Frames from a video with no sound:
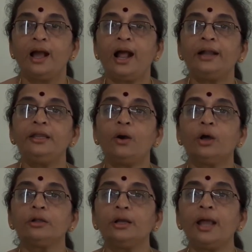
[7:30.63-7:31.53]
and he
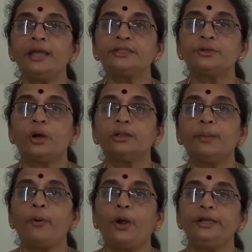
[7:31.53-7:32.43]
organized all the
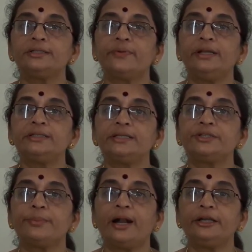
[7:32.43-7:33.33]
points very
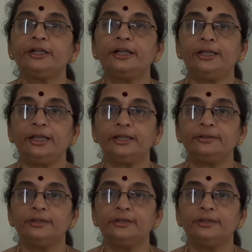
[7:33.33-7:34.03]
systematically.